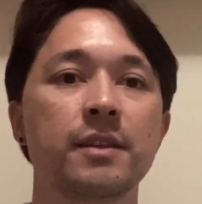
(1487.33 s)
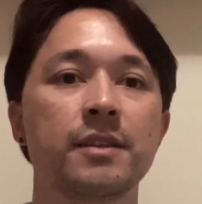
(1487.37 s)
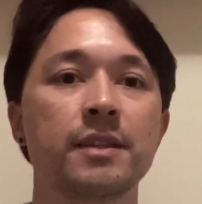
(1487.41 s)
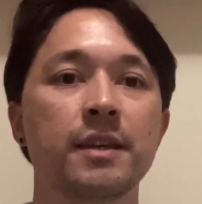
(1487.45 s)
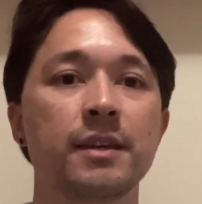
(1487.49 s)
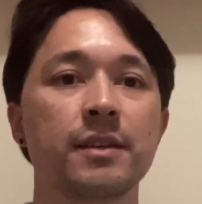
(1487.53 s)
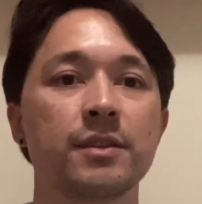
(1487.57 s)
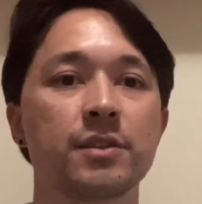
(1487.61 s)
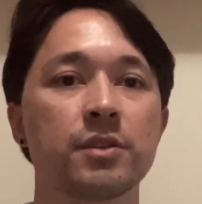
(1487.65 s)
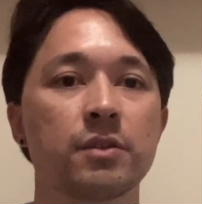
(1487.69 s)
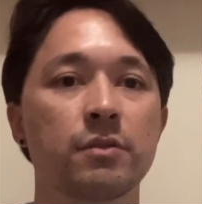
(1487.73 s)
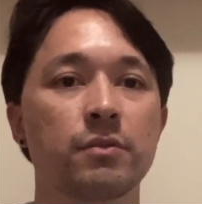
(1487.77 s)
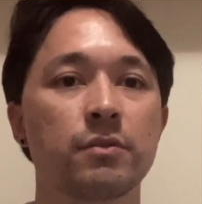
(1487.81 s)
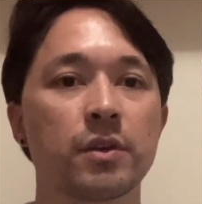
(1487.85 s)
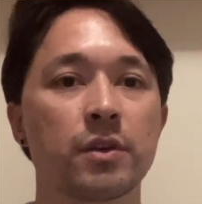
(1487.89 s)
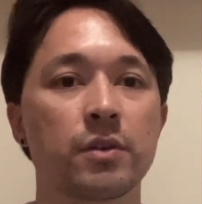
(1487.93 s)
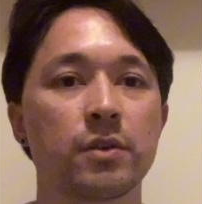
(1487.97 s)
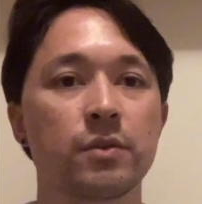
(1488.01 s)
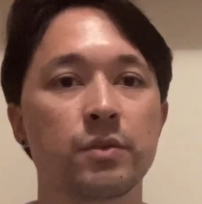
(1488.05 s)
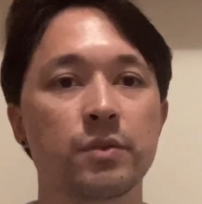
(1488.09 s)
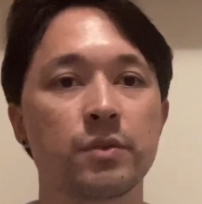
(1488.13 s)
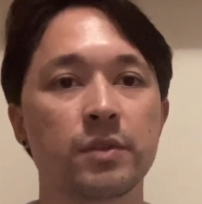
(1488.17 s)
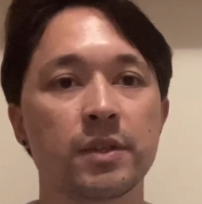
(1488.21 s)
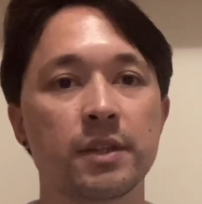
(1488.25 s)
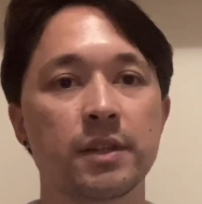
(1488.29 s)
data
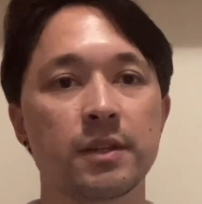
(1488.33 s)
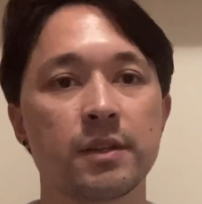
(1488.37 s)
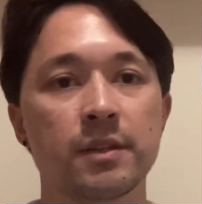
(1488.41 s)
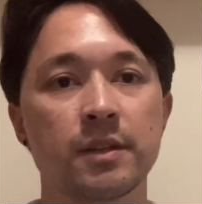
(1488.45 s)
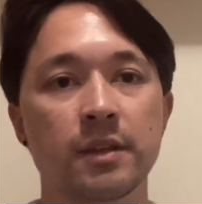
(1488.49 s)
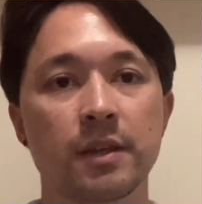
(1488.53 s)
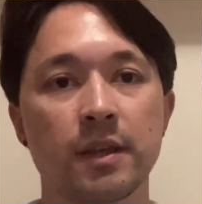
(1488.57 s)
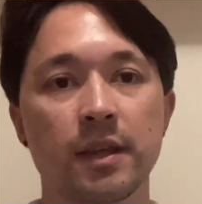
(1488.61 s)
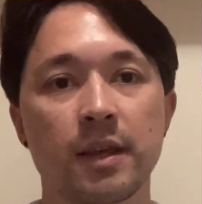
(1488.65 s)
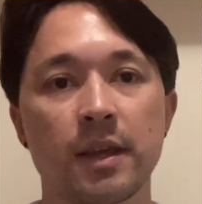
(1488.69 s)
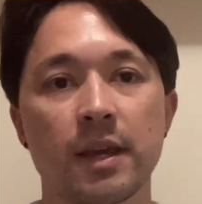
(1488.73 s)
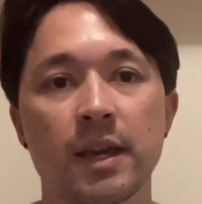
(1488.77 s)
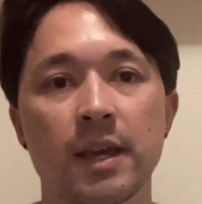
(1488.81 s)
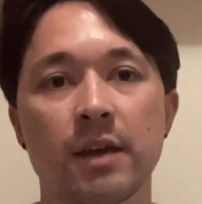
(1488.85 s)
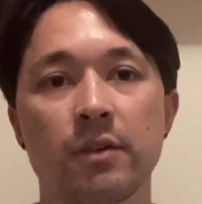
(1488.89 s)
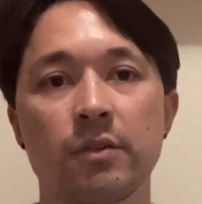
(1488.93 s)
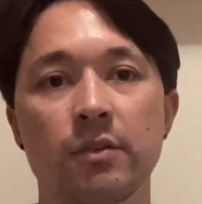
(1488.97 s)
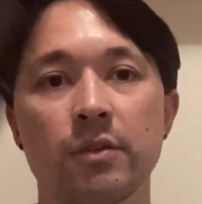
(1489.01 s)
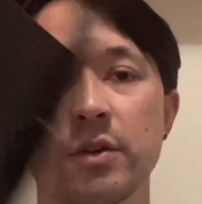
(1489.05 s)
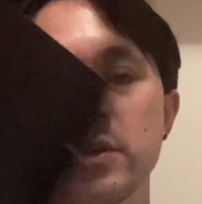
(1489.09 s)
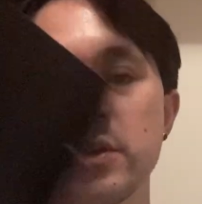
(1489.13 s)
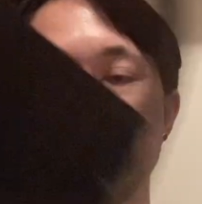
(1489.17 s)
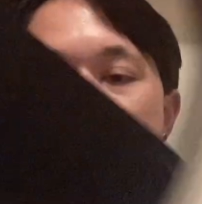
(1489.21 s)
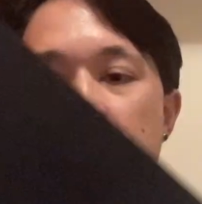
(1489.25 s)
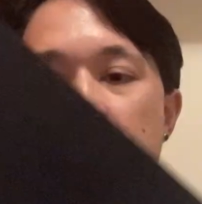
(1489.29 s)
recorded out
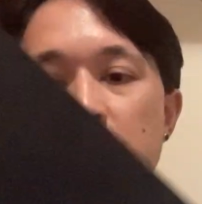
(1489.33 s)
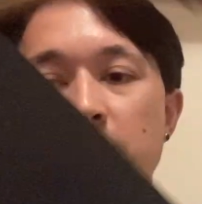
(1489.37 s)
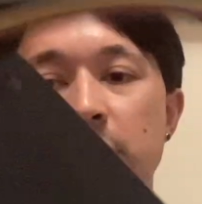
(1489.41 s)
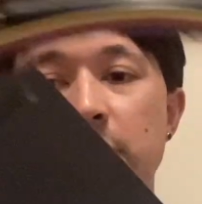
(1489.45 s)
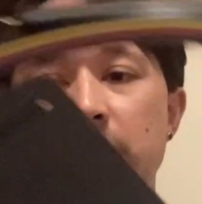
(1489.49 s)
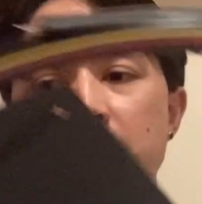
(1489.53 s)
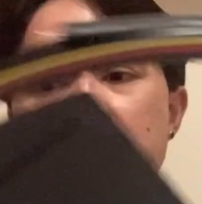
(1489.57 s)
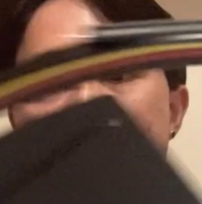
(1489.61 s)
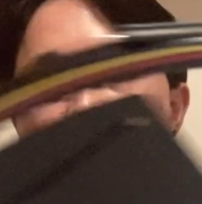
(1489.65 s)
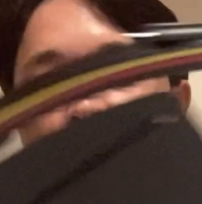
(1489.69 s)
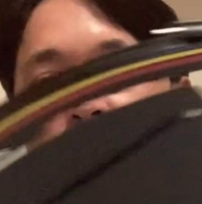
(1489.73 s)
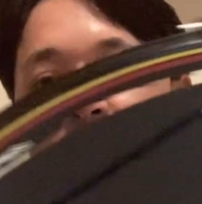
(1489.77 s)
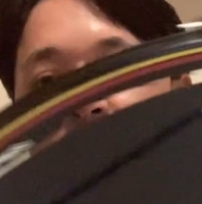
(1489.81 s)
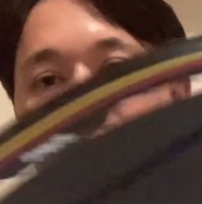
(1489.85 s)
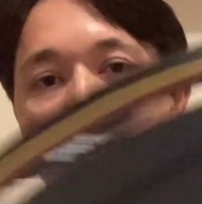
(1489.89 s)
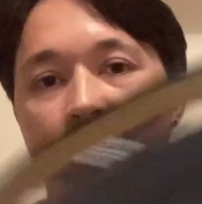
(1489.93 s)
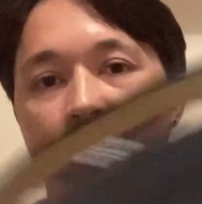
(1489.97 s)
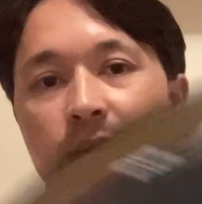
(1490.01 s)
on court with it.